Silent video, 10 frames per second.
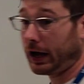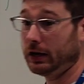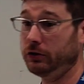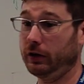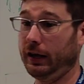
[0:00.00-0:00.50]

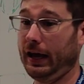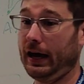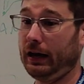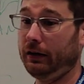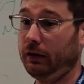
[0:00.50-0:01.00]
Okay, you can
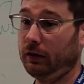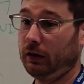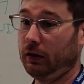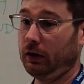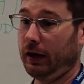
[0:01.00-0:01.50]
add
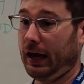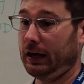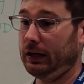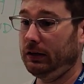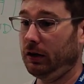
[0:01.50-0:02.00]

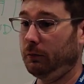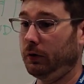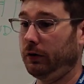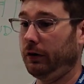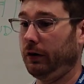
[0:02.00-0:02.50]
any
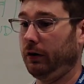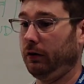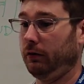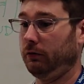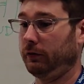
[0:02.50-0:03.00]
number
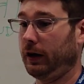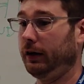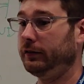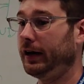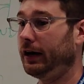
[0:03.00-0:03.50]
of
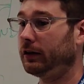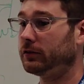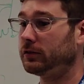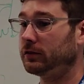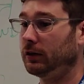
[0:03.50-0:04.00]

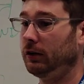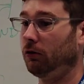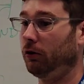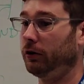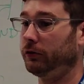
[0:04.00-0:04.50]
contacts
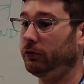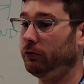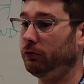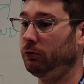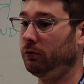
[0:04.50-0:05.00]
in order
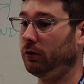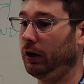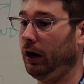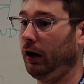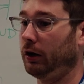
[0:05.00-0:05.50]
to
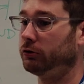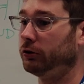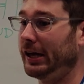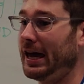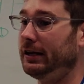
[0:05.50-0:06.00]

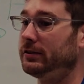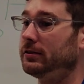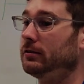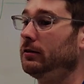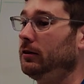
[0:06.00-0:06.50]

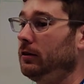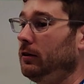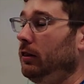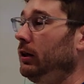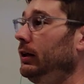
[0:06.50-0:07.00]
create
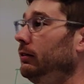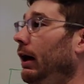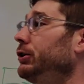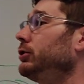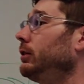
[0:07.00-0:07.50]
the
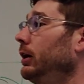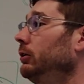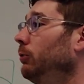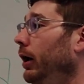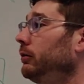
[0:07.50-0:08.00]
logic
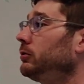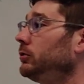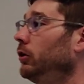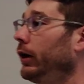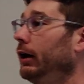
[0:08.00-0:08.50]
that you want.
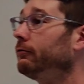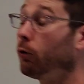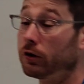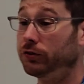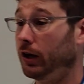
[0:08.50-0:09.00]
Okay,
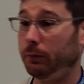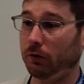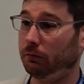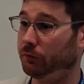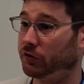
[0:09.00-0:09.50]
for
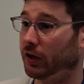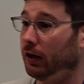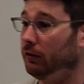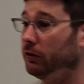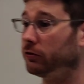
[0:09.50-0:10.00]
example,
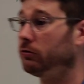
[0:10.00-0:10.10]
say this